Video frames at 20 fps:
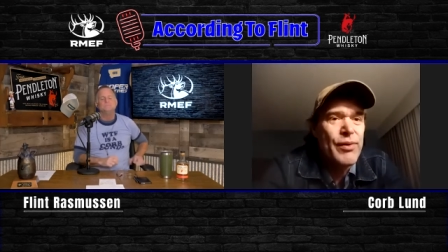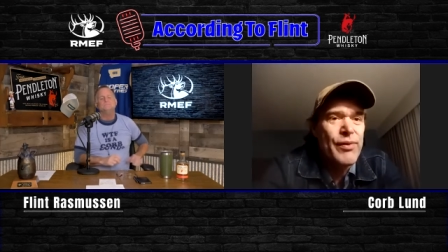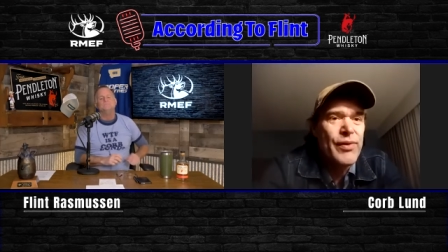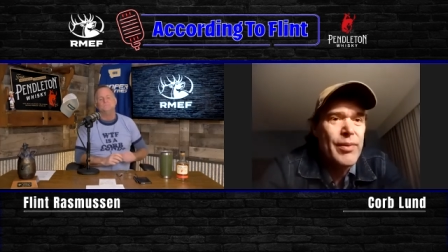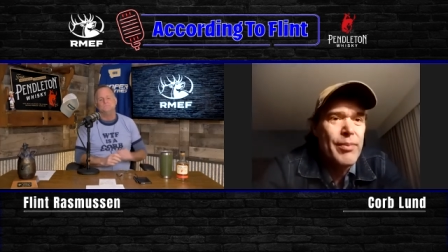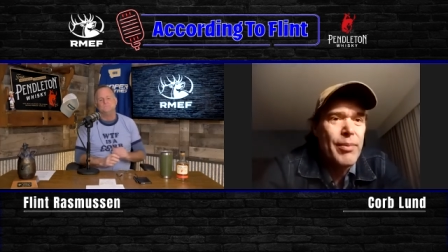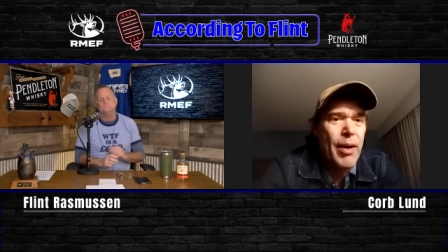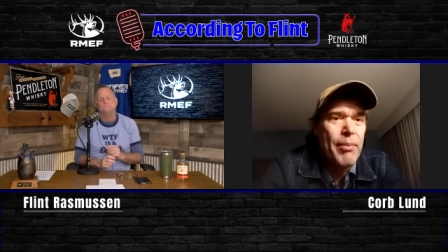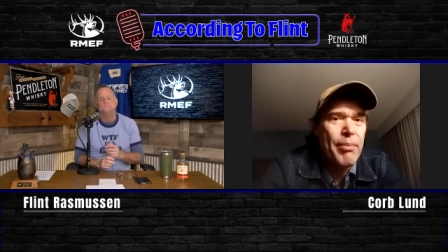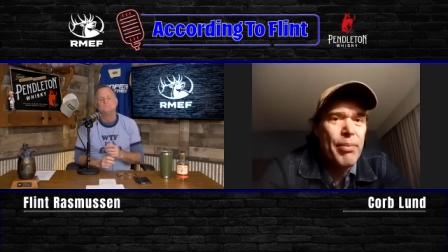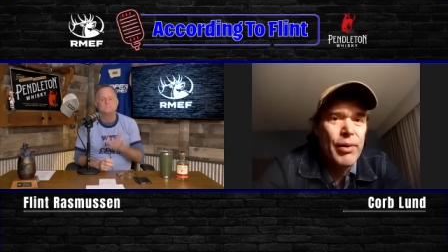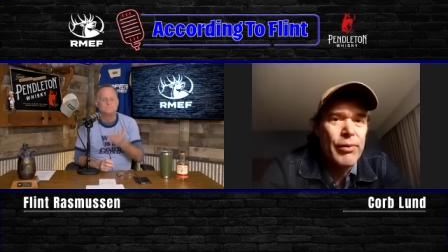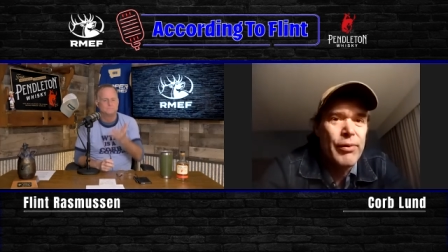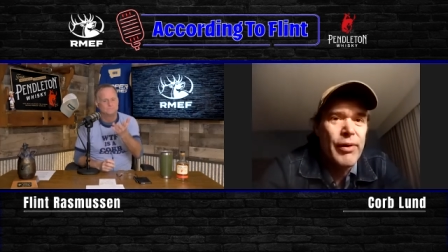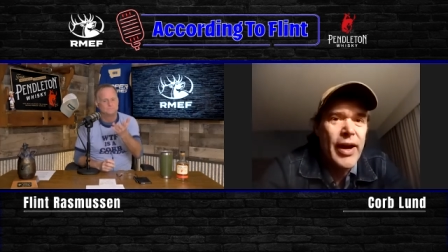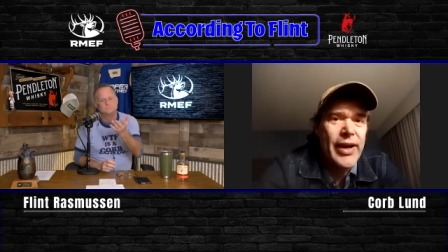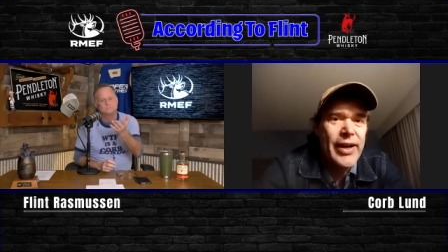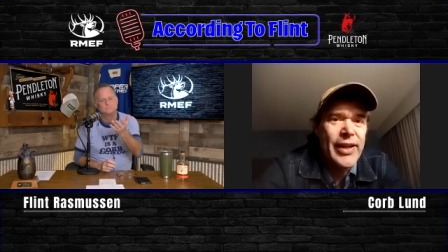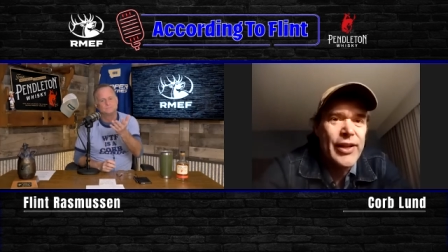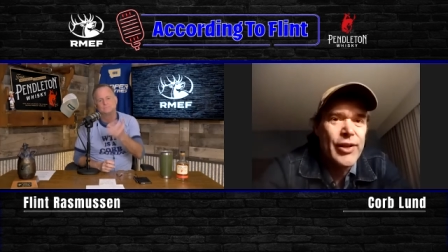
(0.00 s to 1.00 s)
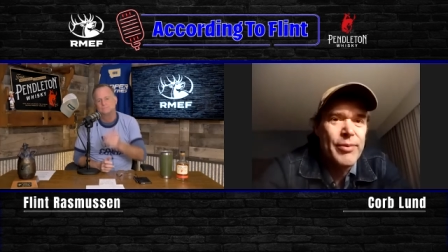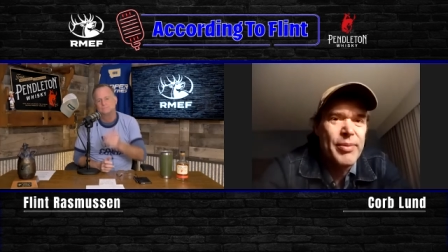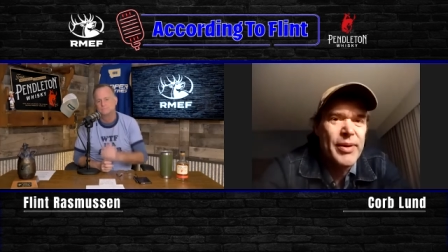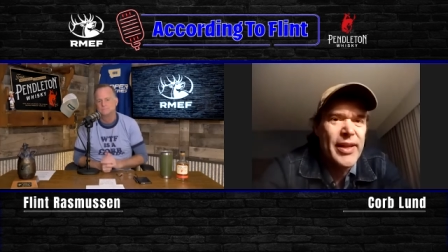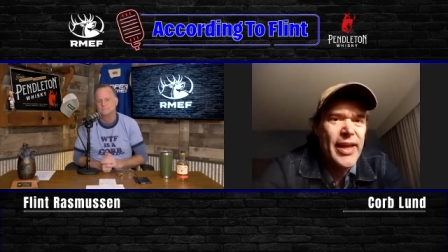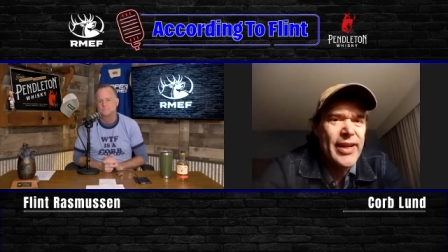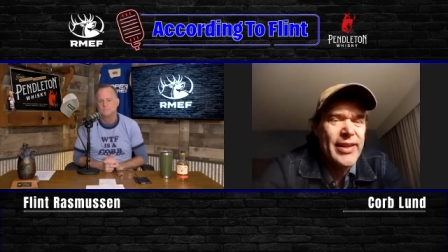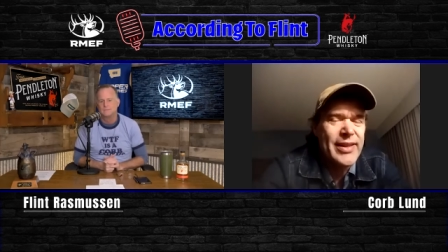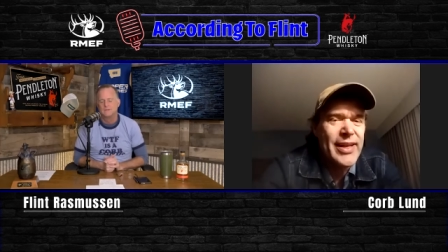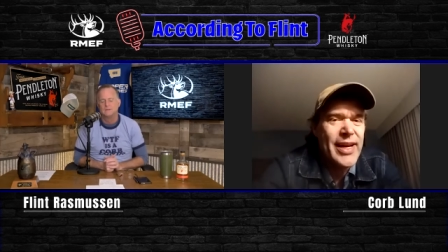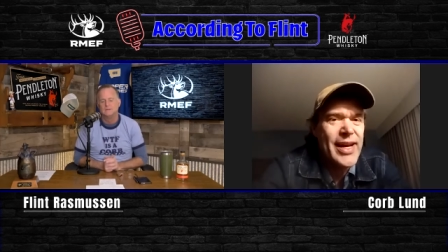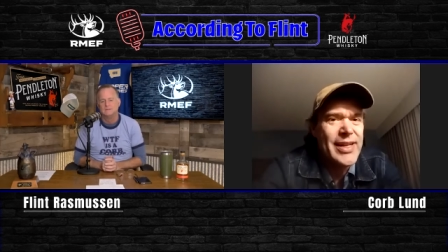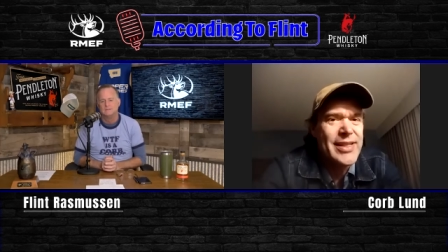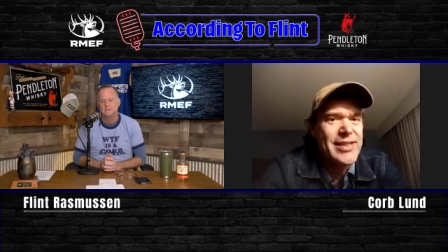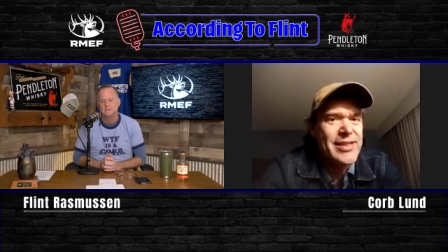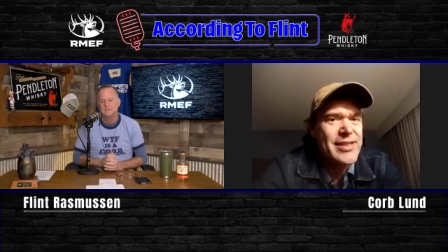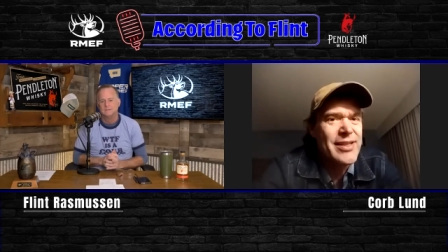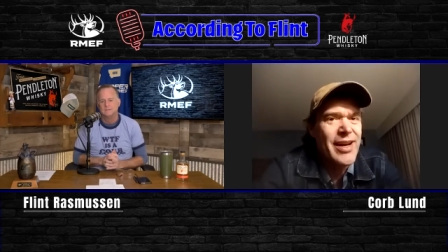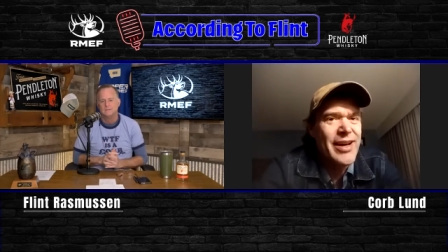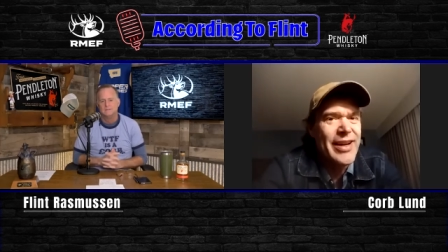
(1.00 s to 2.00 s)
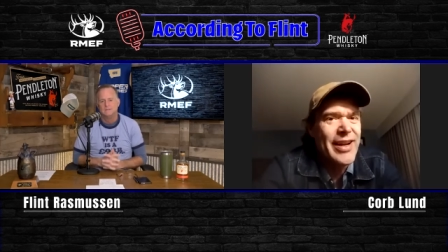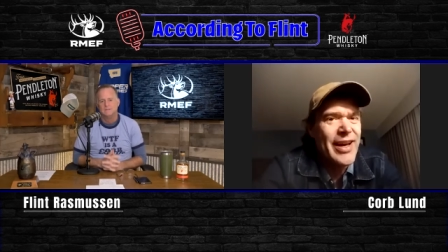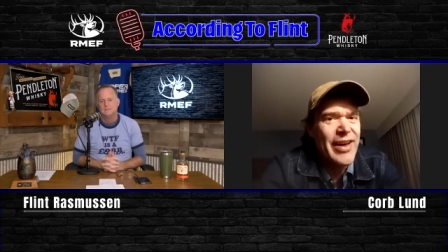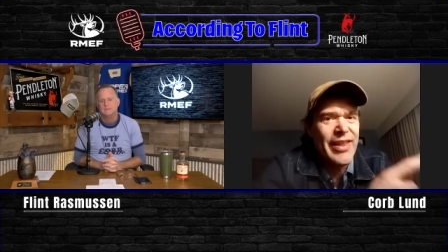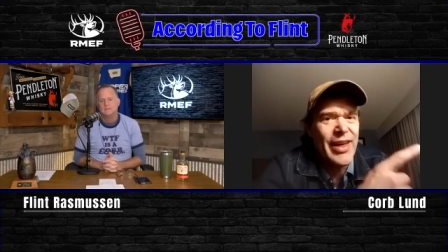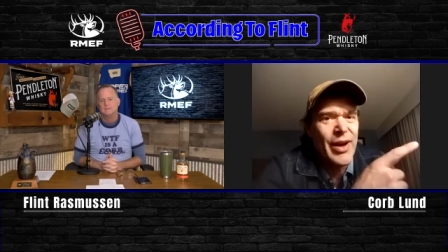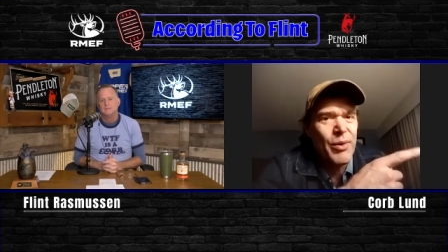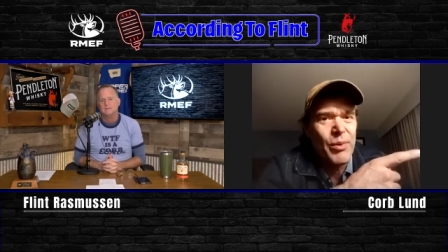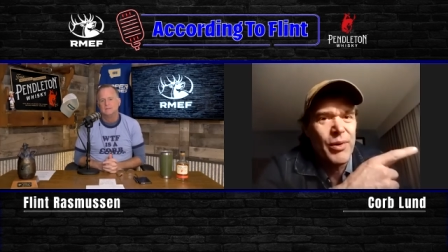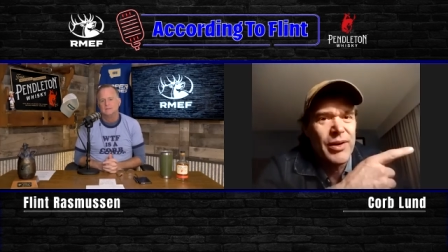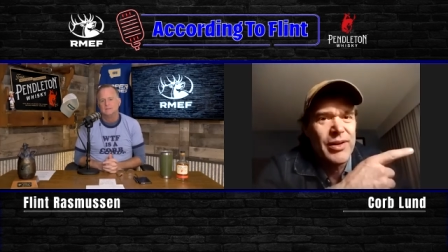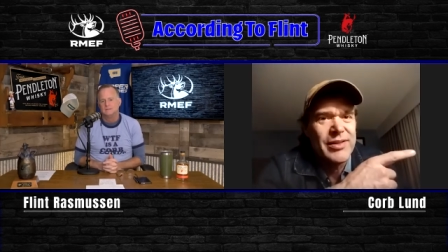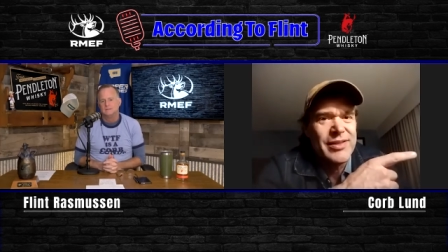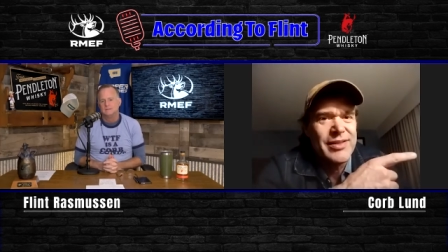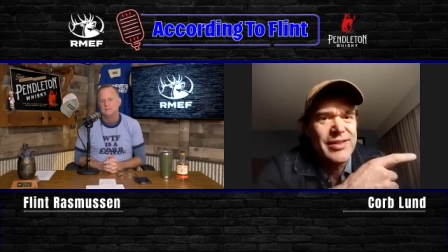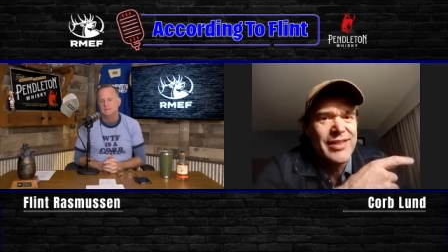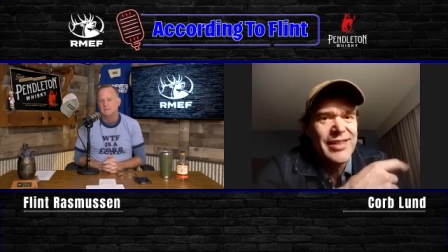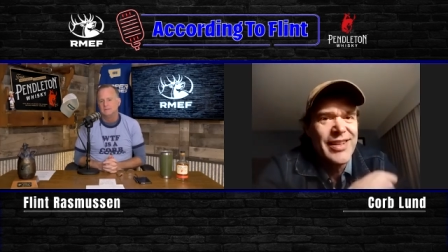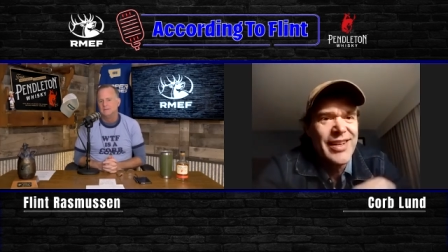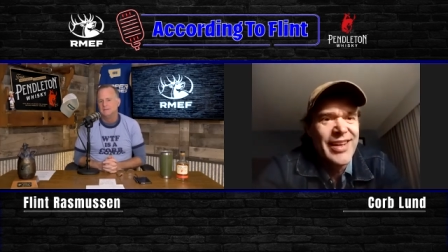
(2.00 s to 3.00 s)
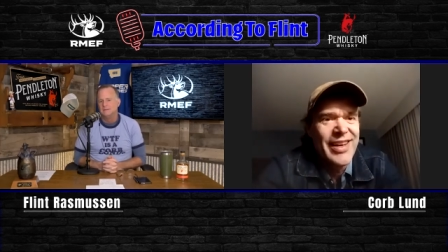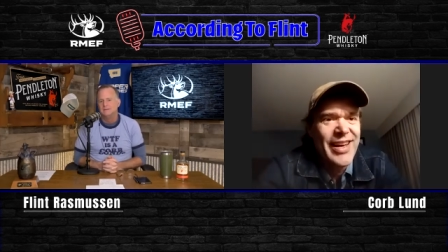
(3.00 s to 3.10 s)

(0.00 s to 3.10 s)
movie about bull riding, you'd be like, "That's not how that works."